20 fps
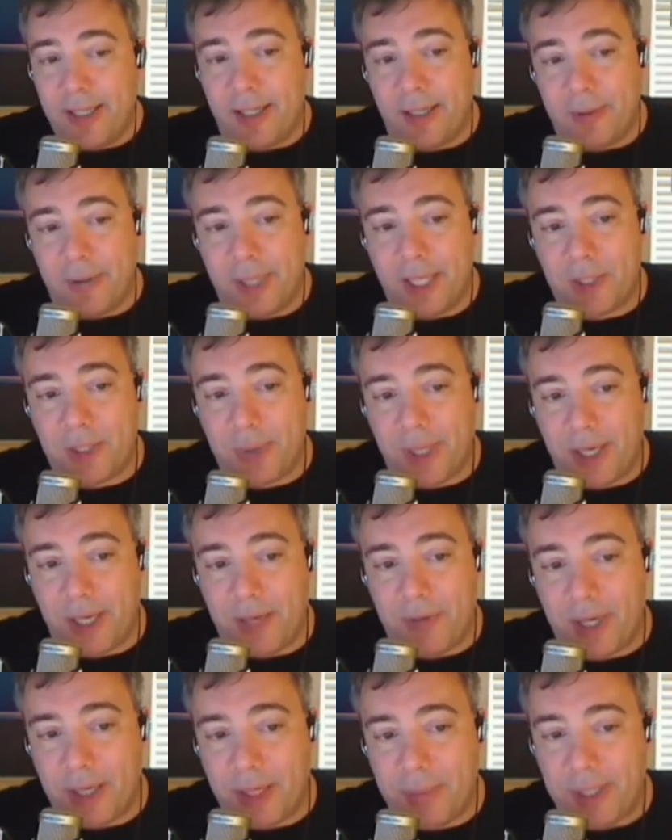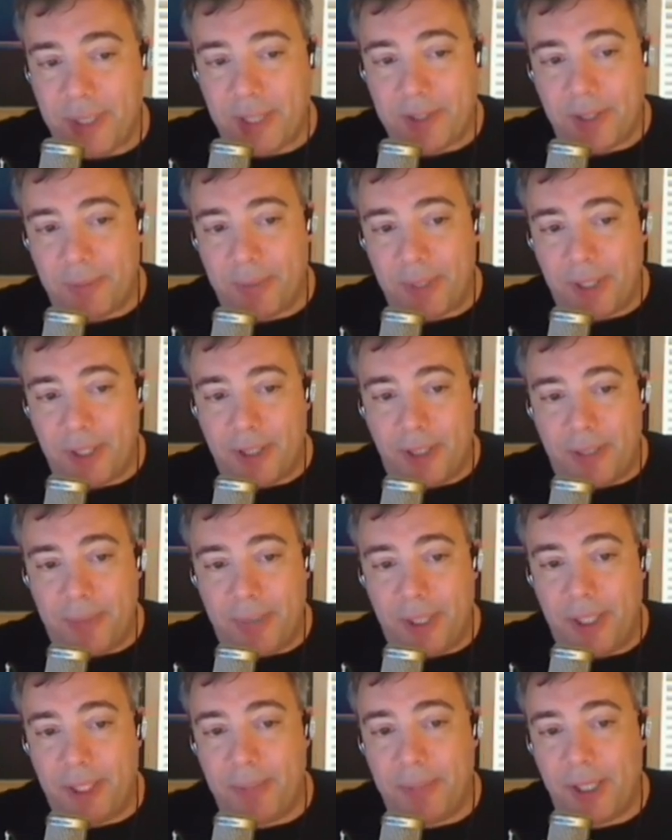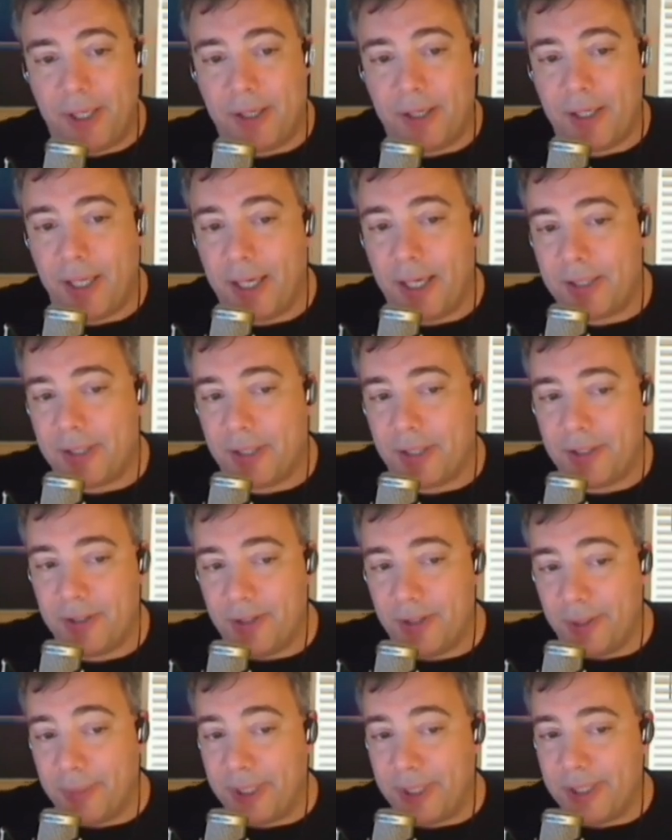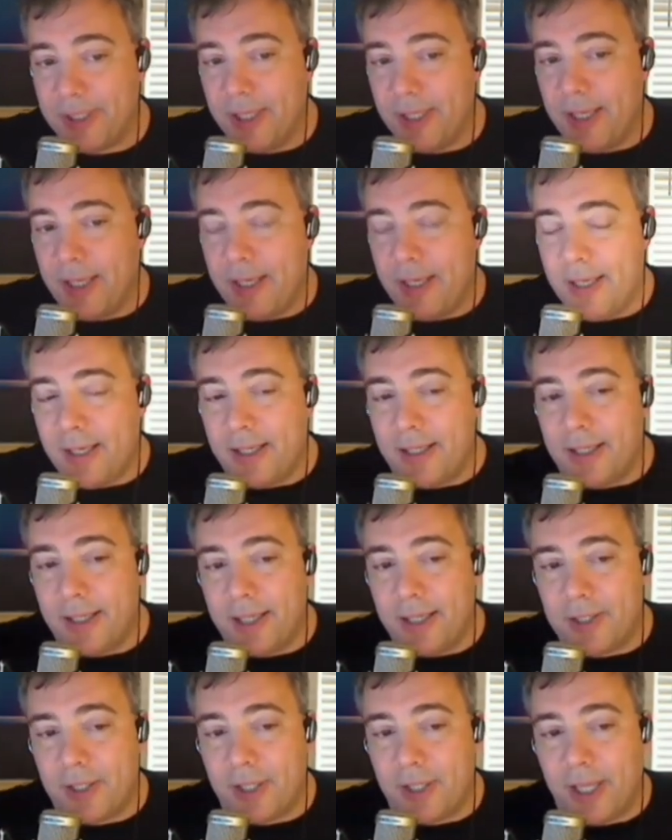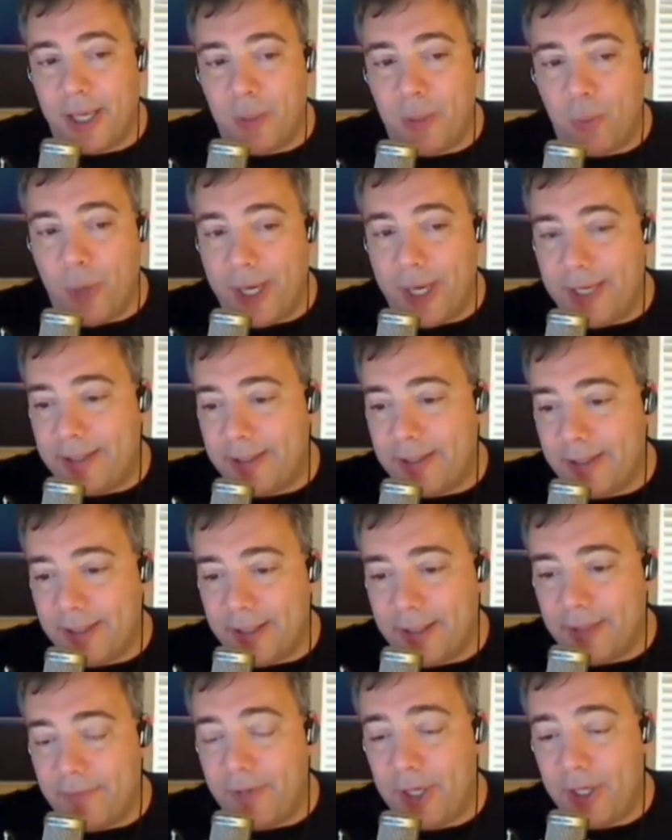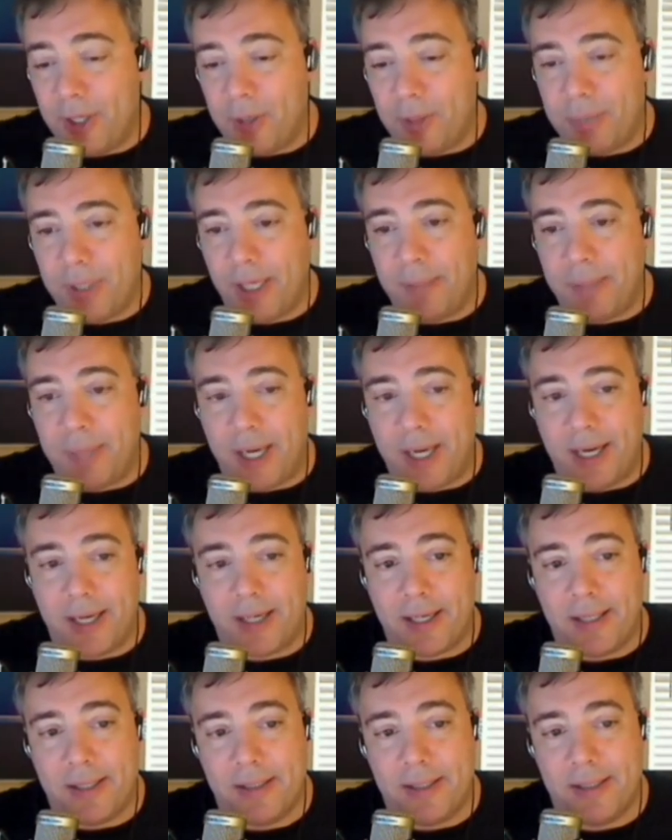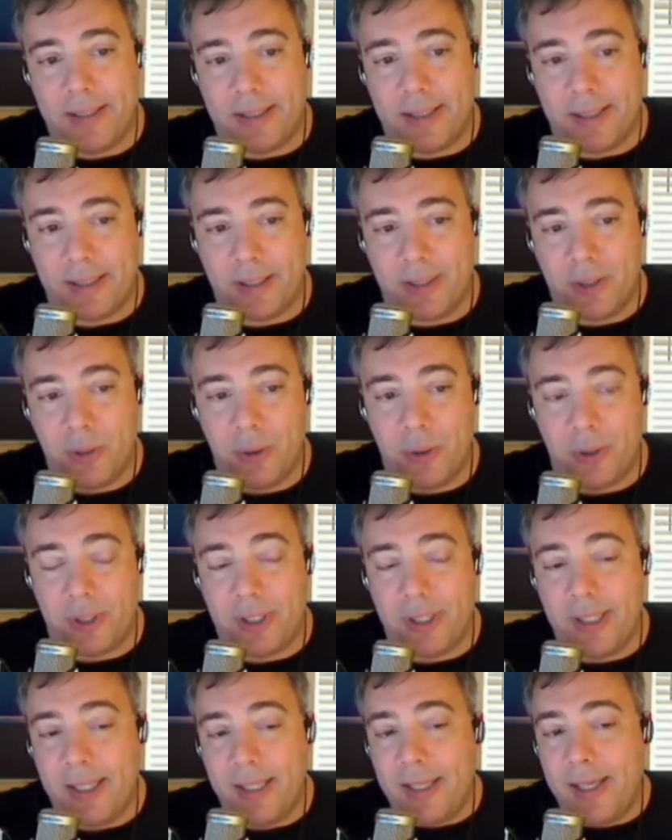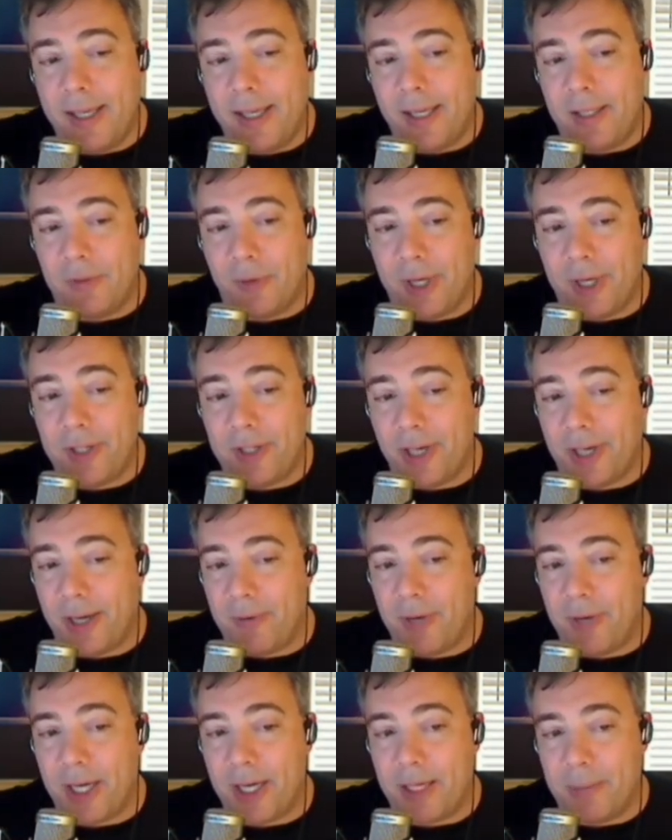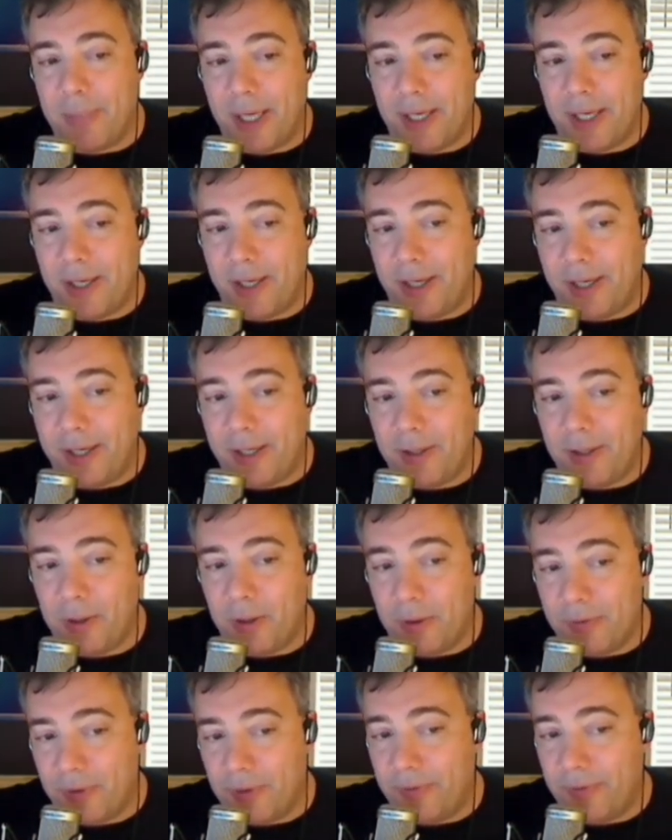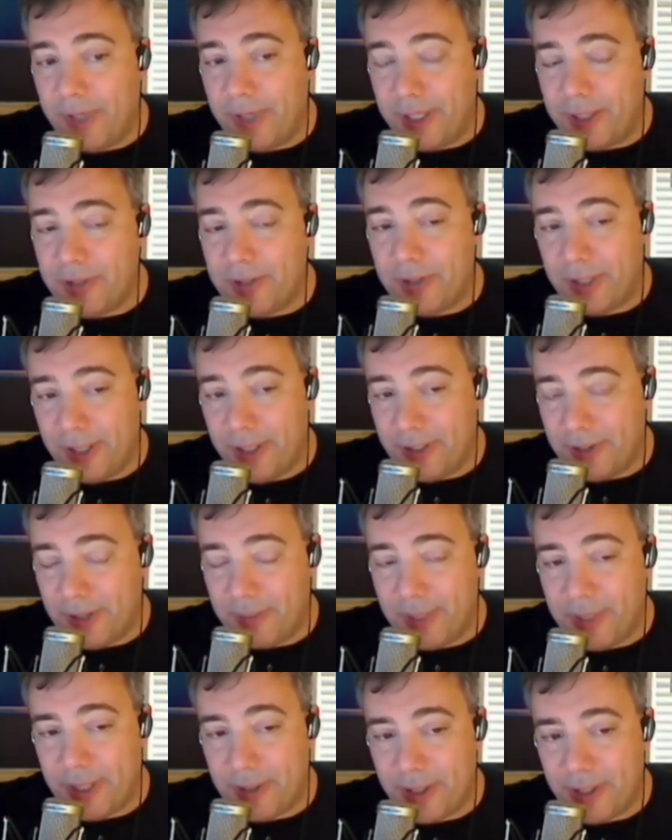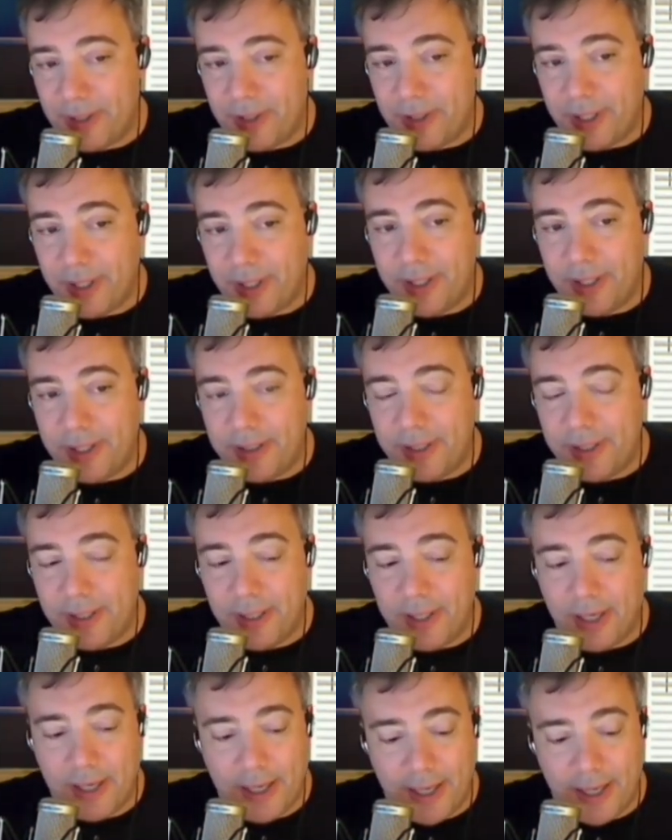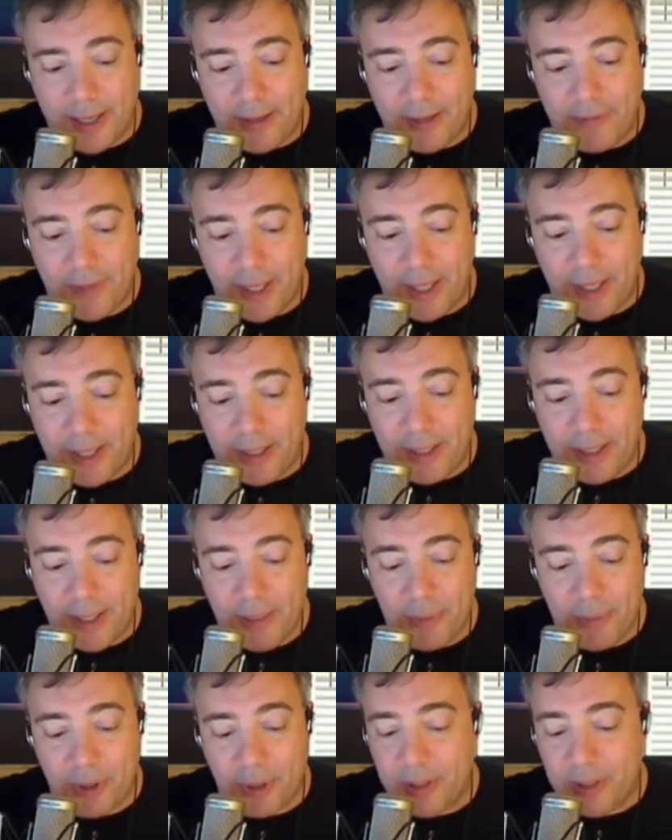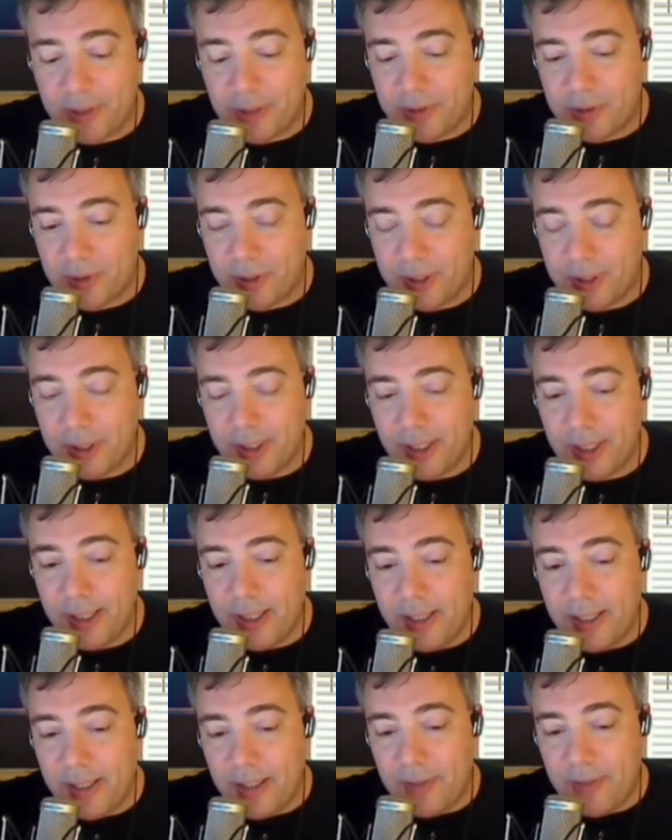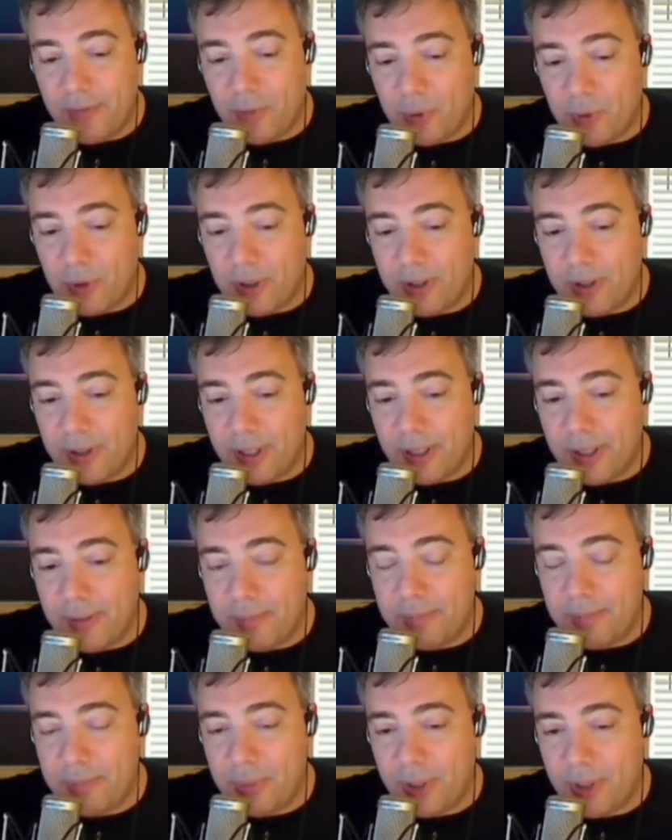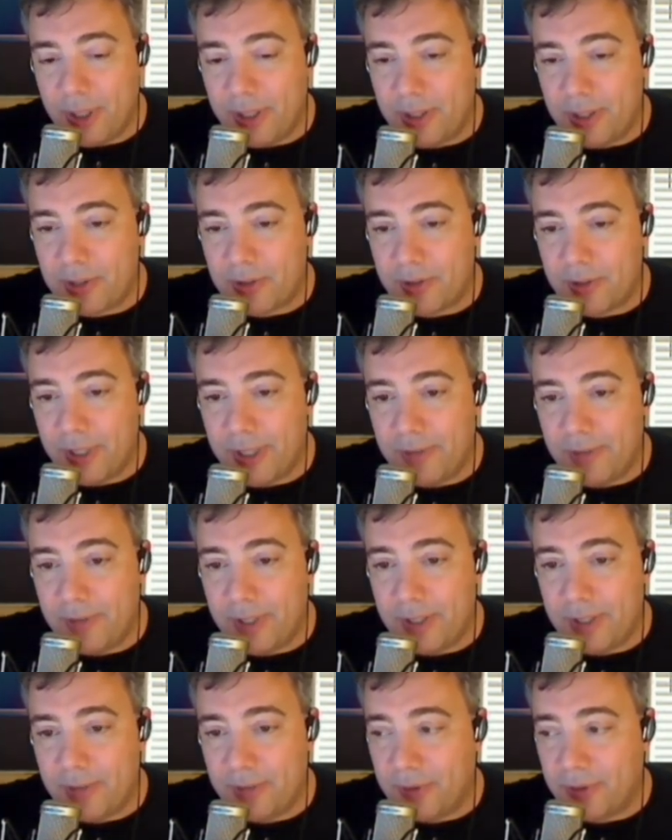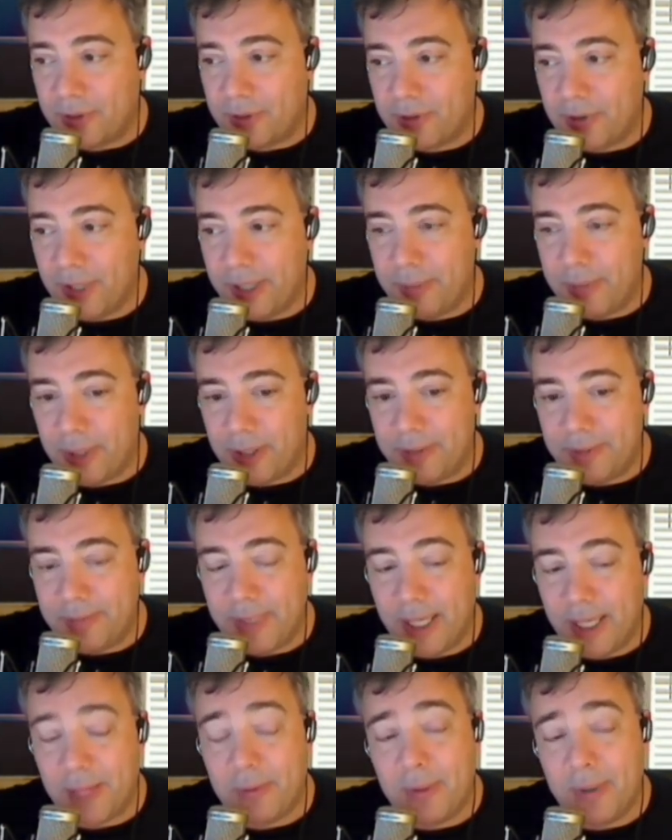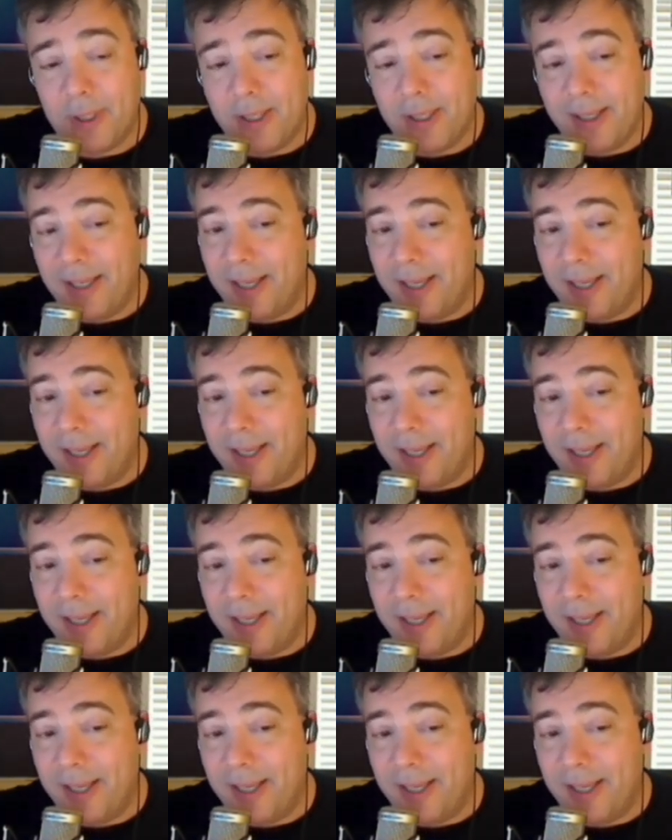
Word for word: Uh, last week, I recommended something called Media Player Classic Cinema uh, as a lightweight uh, video playback uh, tool. And the reason I recommended it over VLC is that because I said that it did not have a keyboard control for uh, putting the screen into full screen mode. Now,